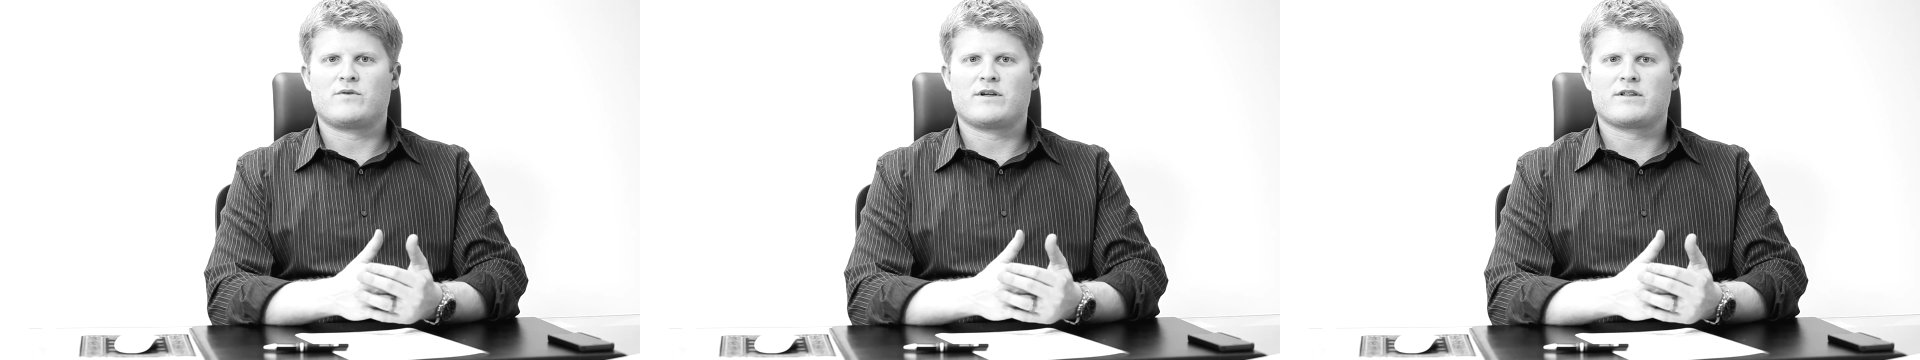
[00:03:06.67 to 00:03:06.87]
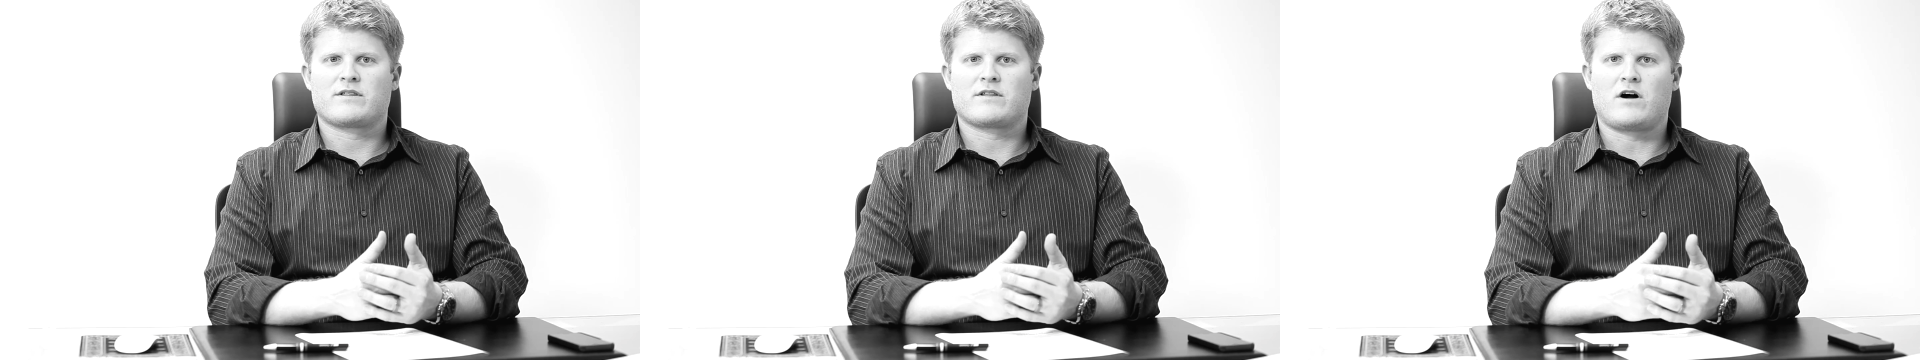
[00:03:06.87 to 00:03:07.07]

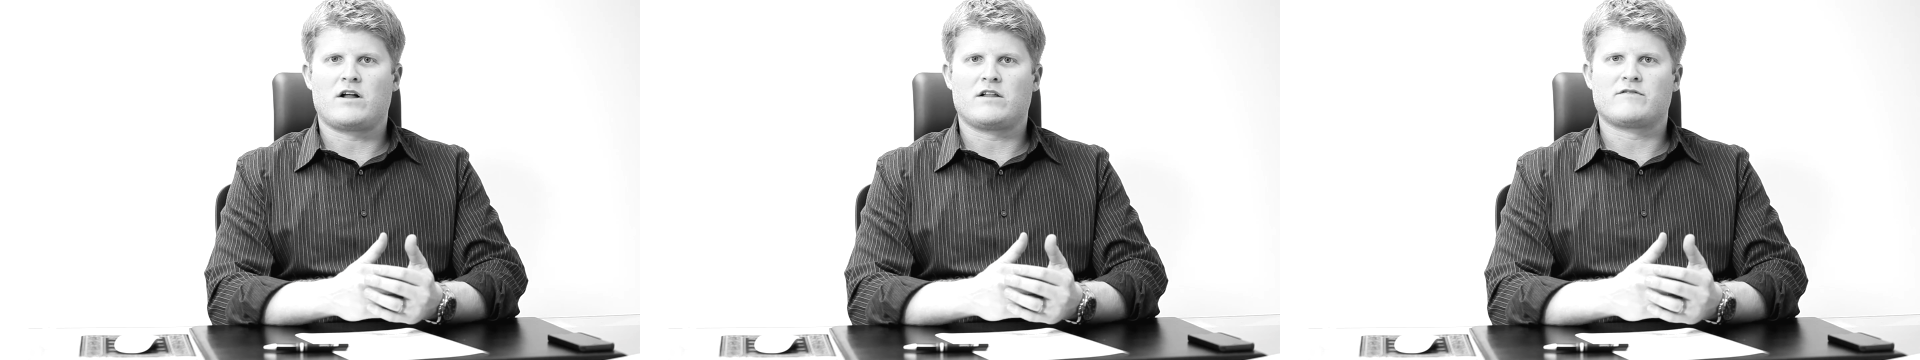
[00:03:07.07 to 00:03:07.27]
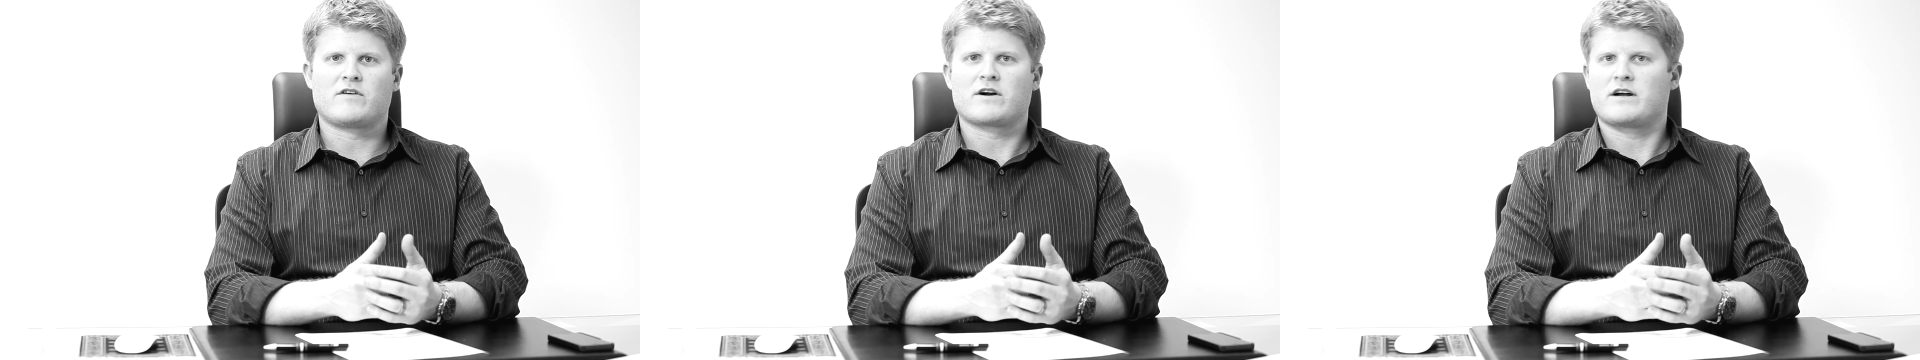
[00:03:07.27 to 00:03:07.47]
with
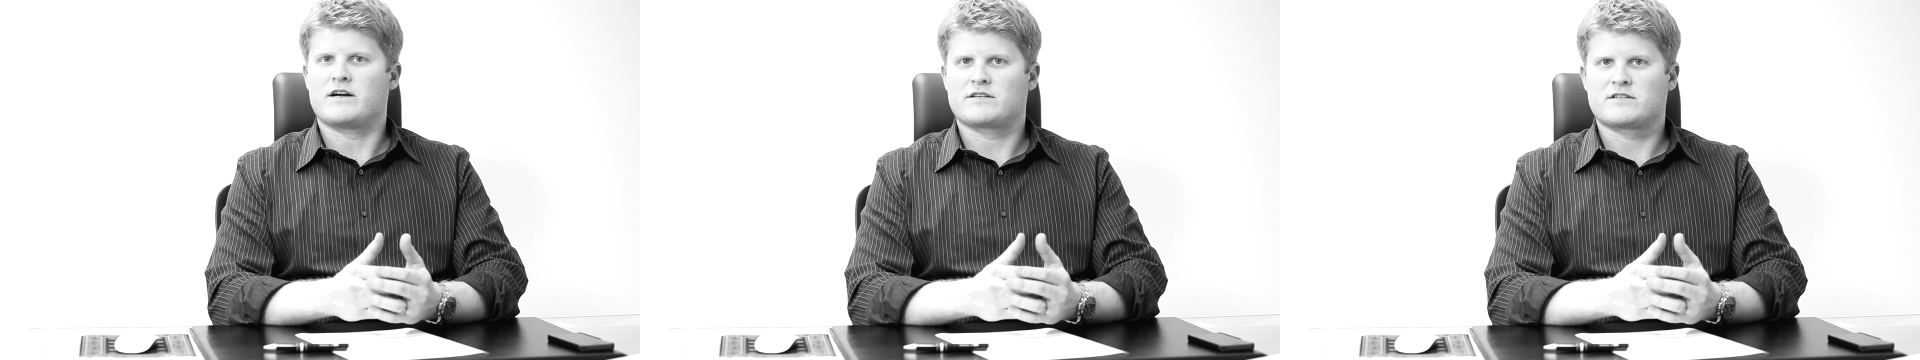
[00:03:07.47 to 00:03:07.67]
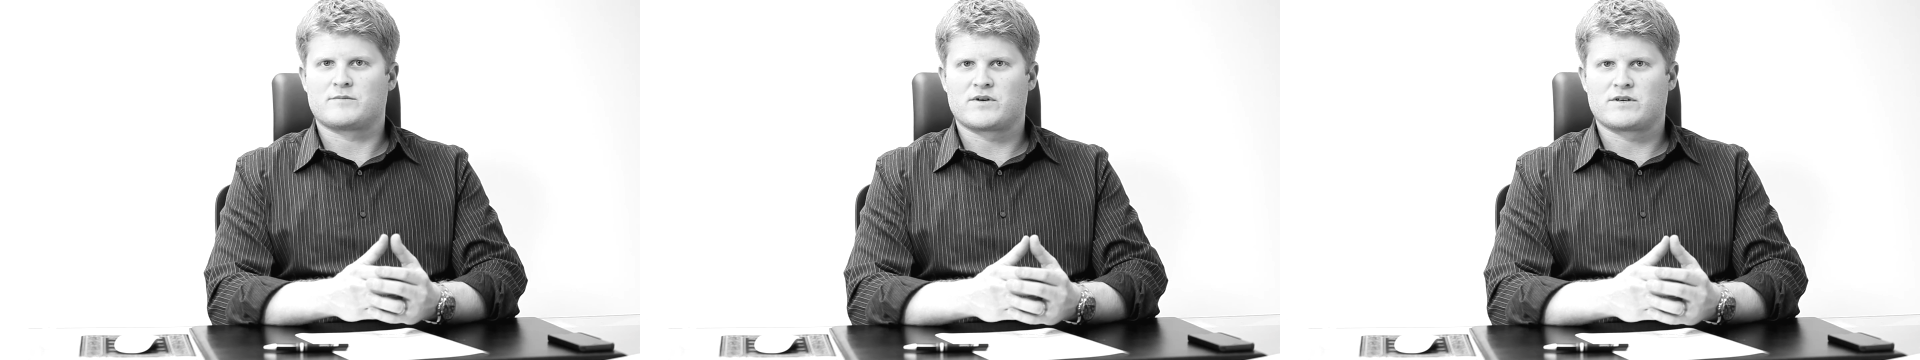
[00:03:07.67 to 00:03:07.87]
all of our
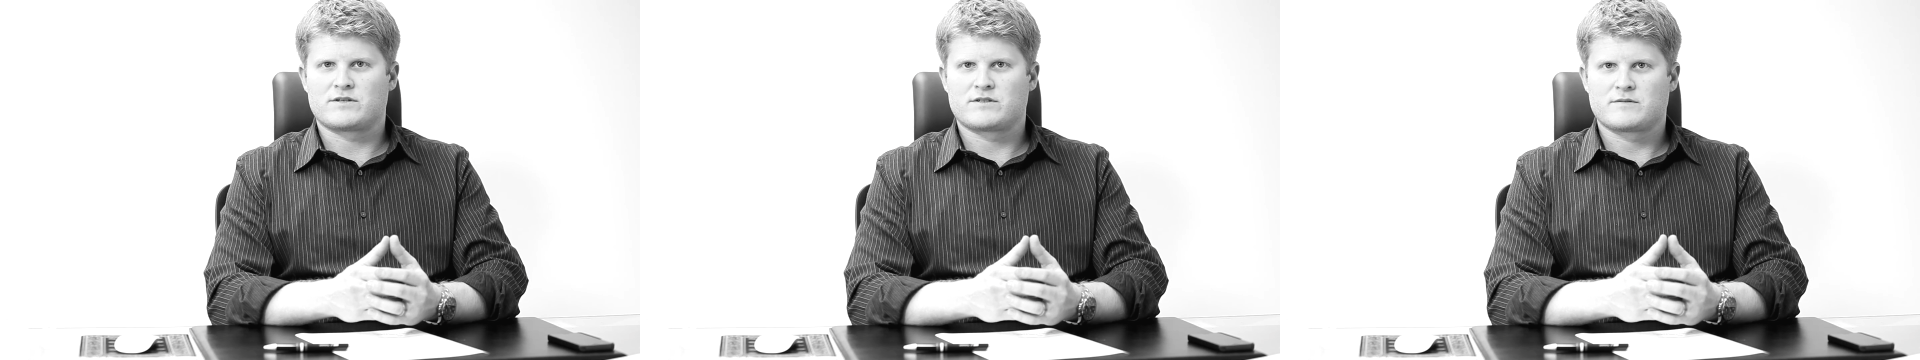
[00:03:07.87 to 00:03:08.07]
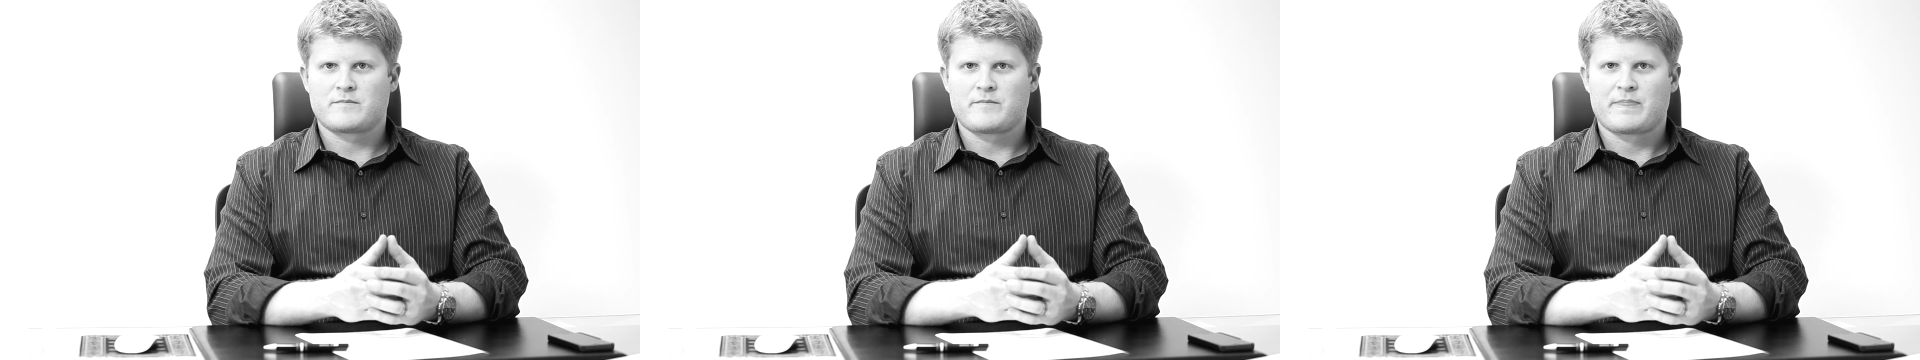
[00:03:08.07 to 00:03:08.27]

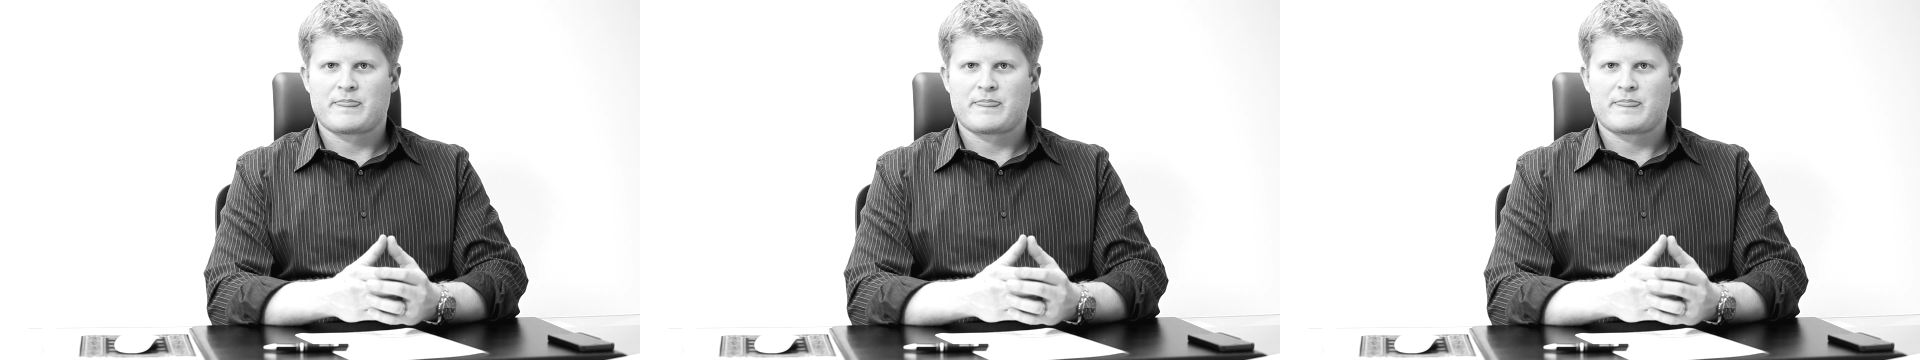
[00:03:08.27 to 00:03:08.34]
customers.